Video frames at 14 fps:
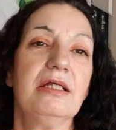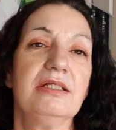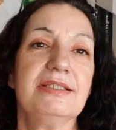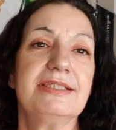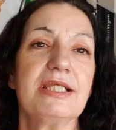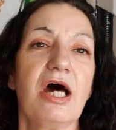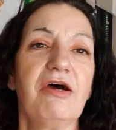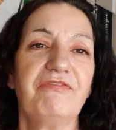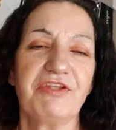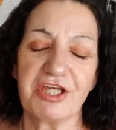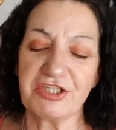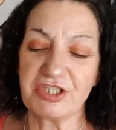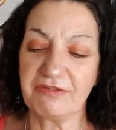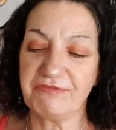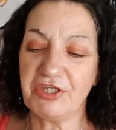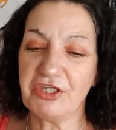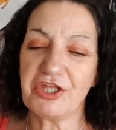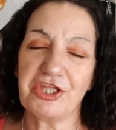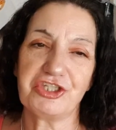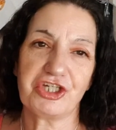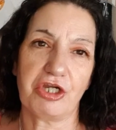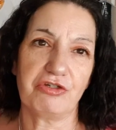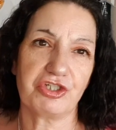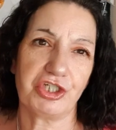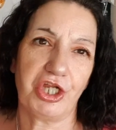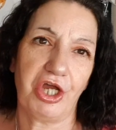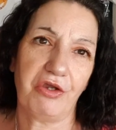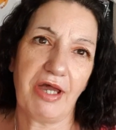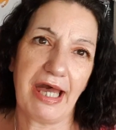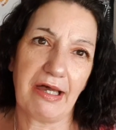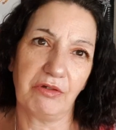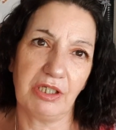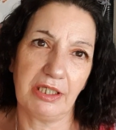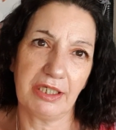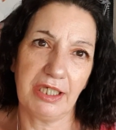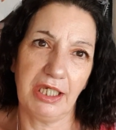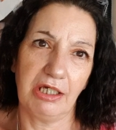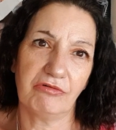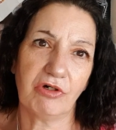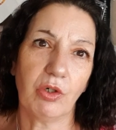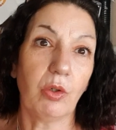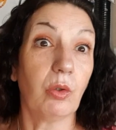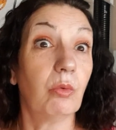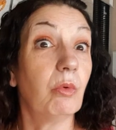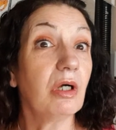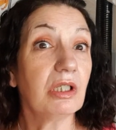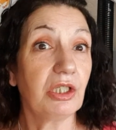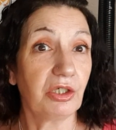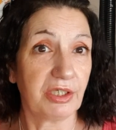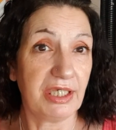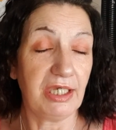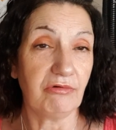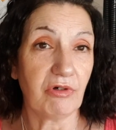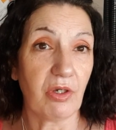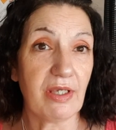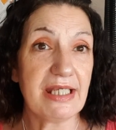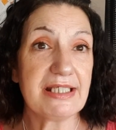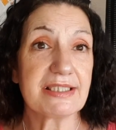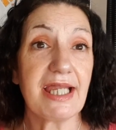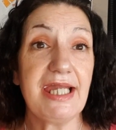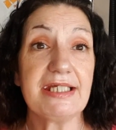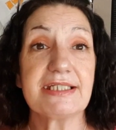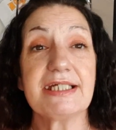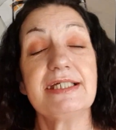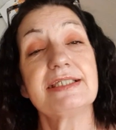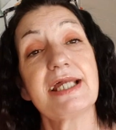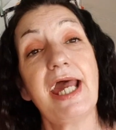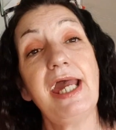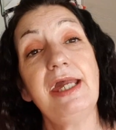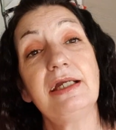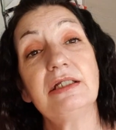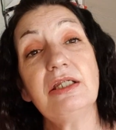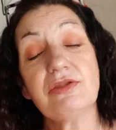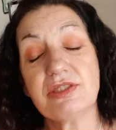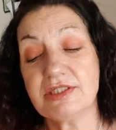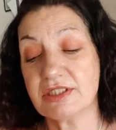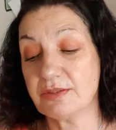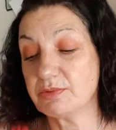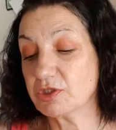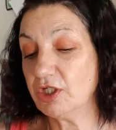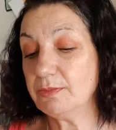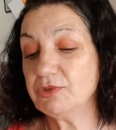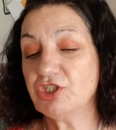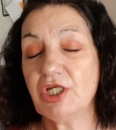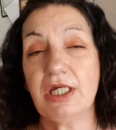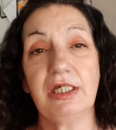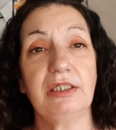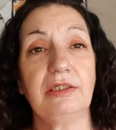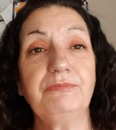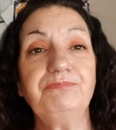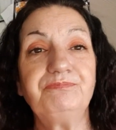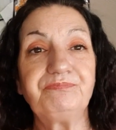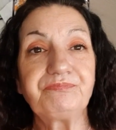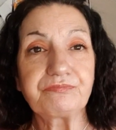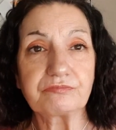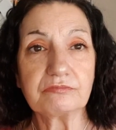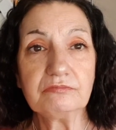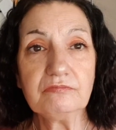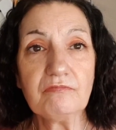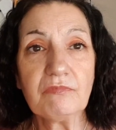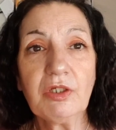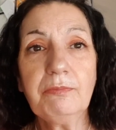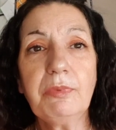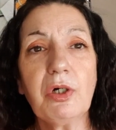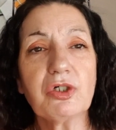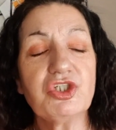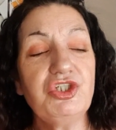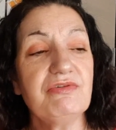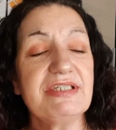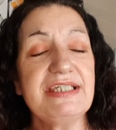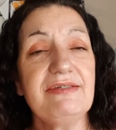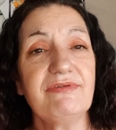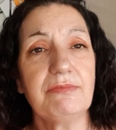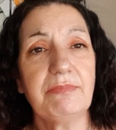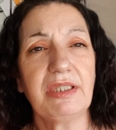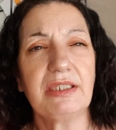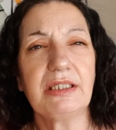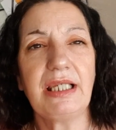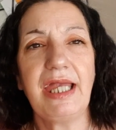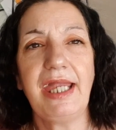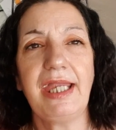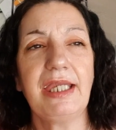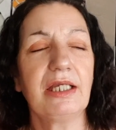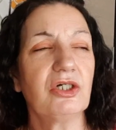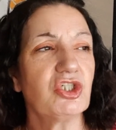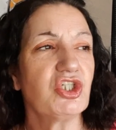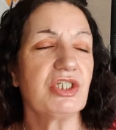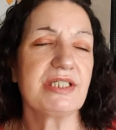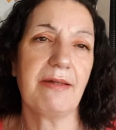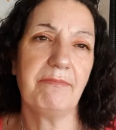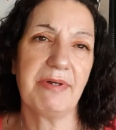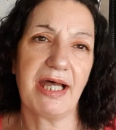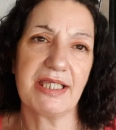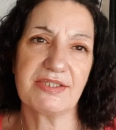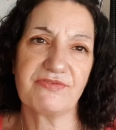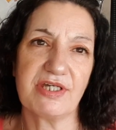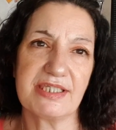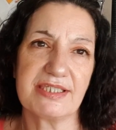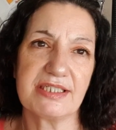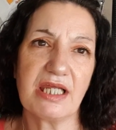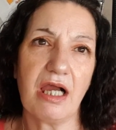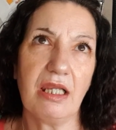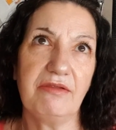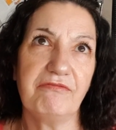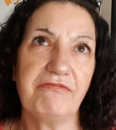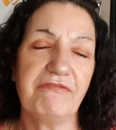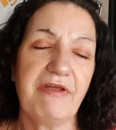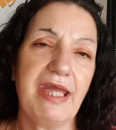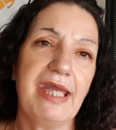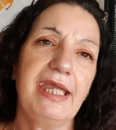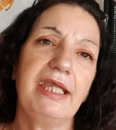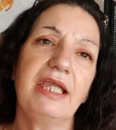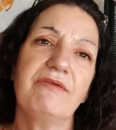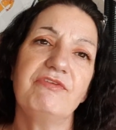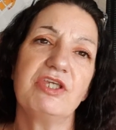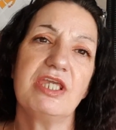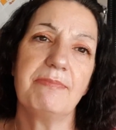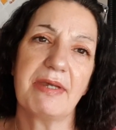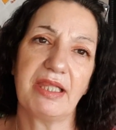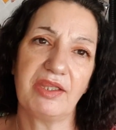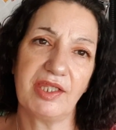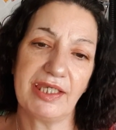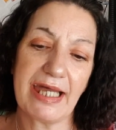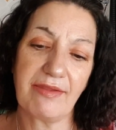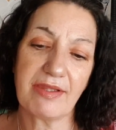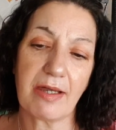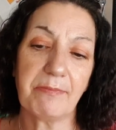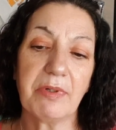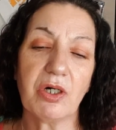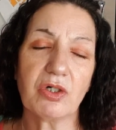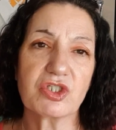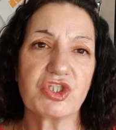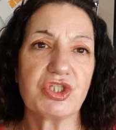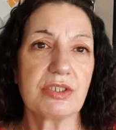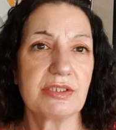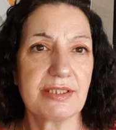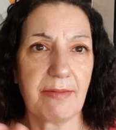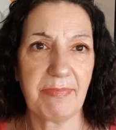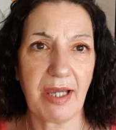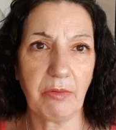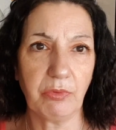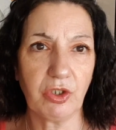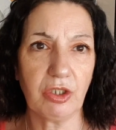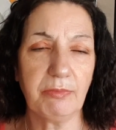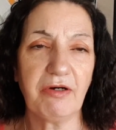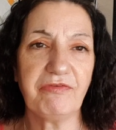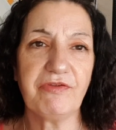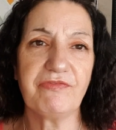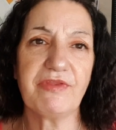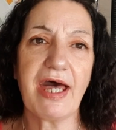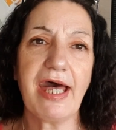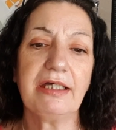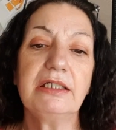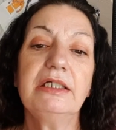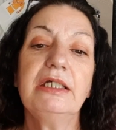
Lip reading: So for those of you that don't know how Lookiero or what Lookiero is, it is a clothing subscription box. You receive it monthly. It costs you £10 for a styling fee. If you keep anything out of that box, £10 will come off of that.